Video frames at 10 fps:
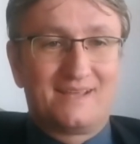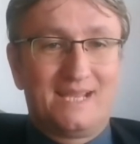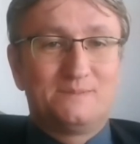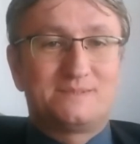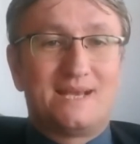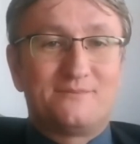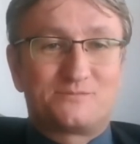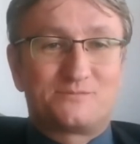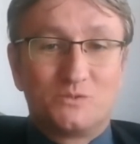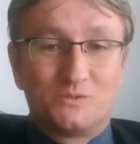himself
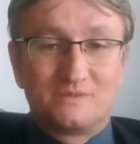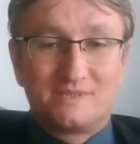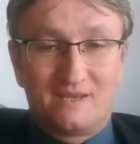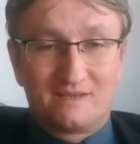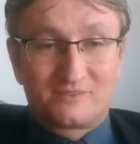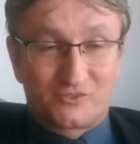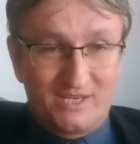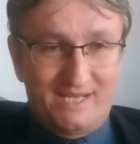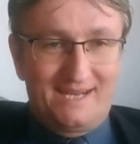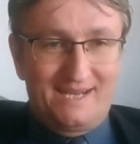to the
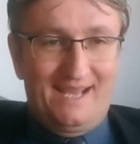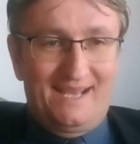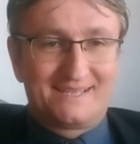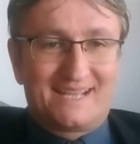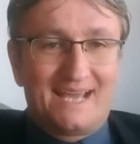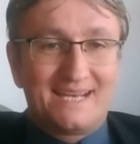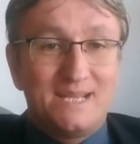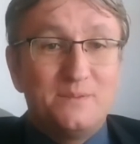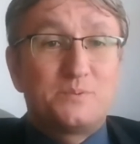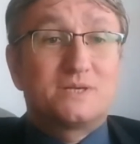tree and can
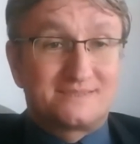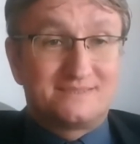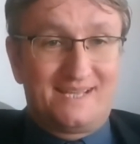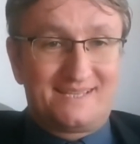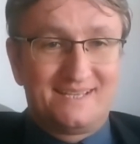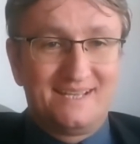impersonate